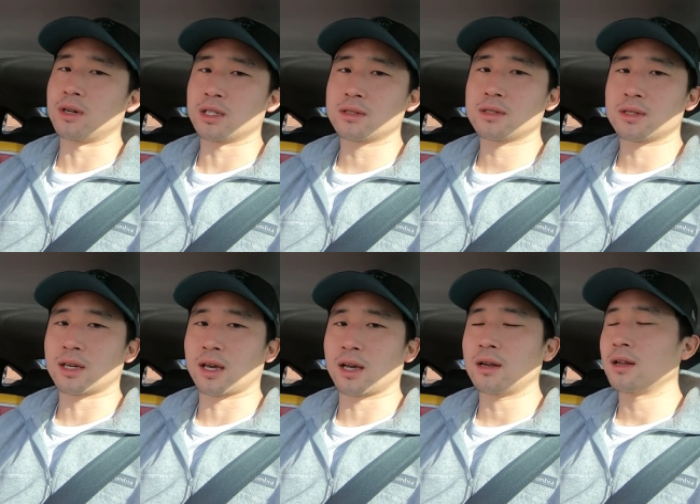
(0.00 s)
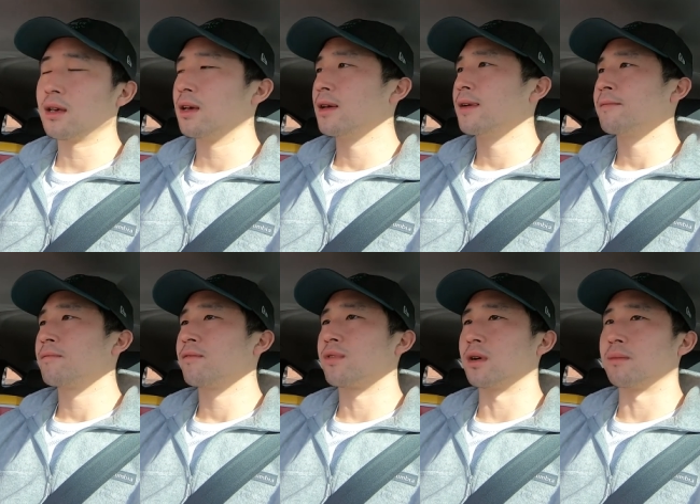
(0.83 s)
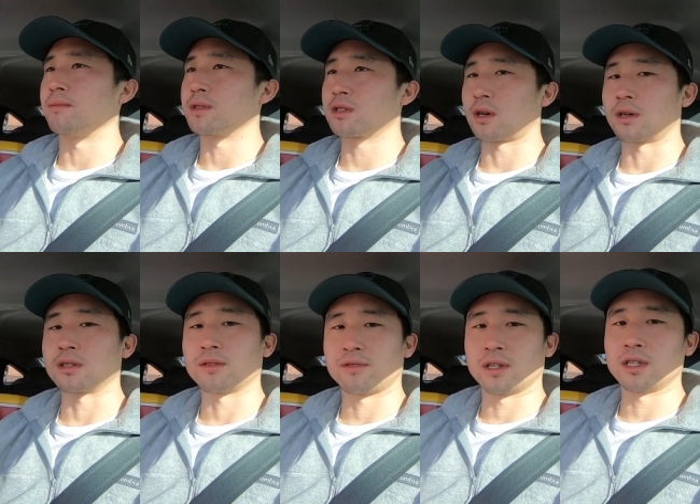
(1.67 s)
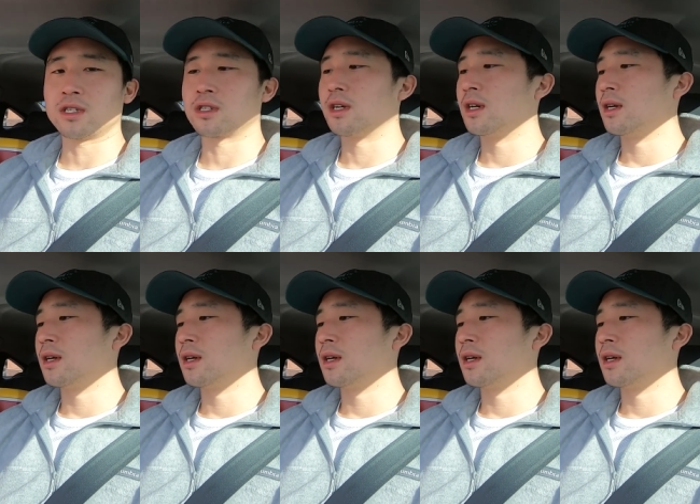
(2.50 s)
months to get from start to finish.